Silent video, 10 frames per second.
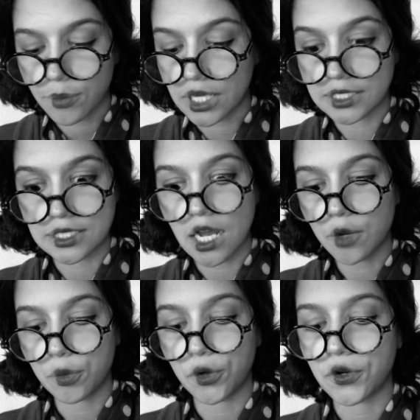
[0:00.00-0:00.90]
Being a
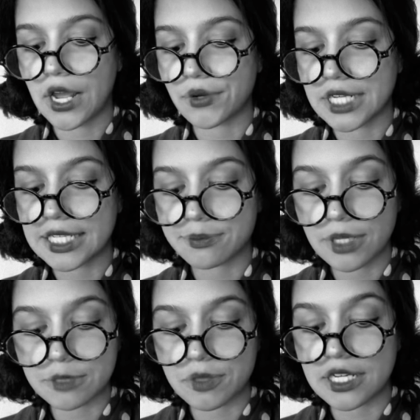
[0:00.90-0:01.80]
stockbroker nowadays
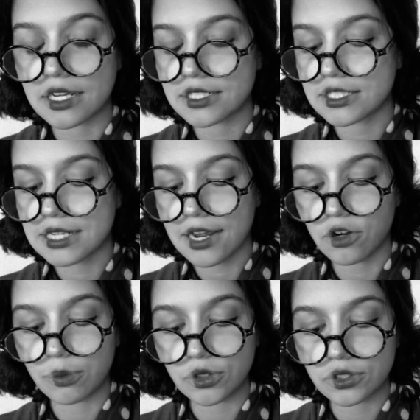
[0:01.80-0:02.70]
must be
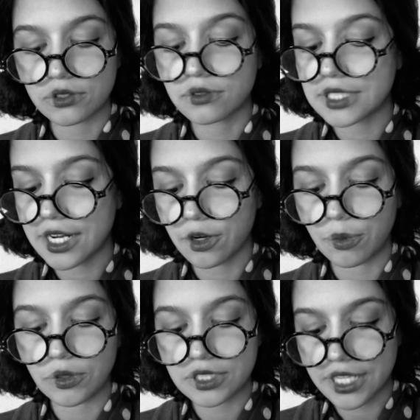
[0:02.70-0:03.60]
terrible,
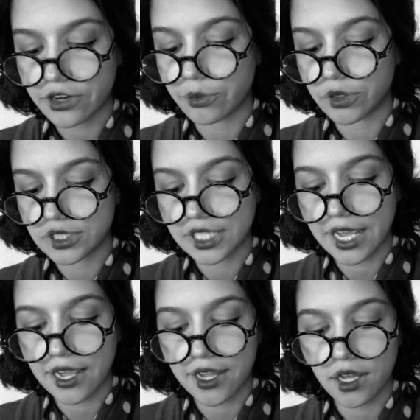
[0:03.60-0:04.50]
terrible, terrible,
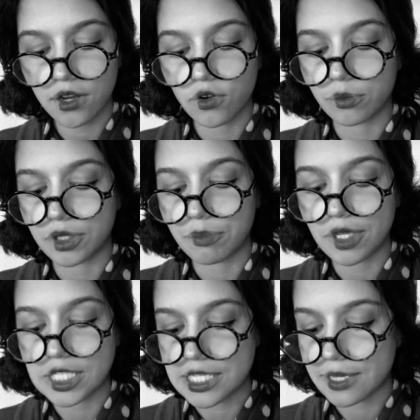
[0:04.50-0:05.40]
terribly
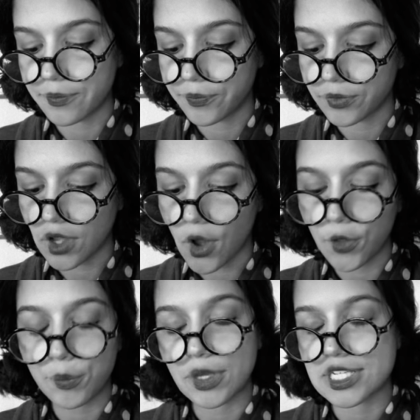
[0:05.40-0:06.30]
busy.
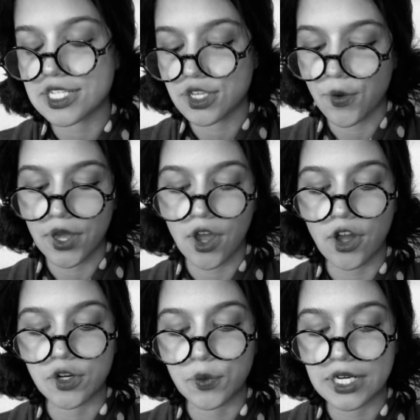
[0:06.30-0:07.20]
All the business going
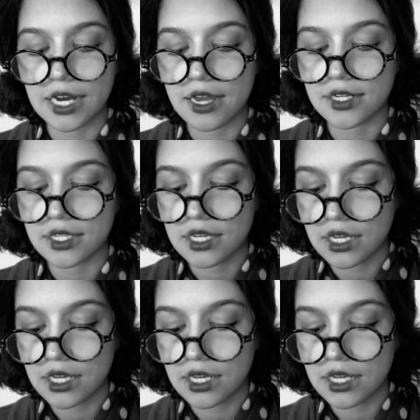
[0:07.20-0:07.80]
on and whatnot.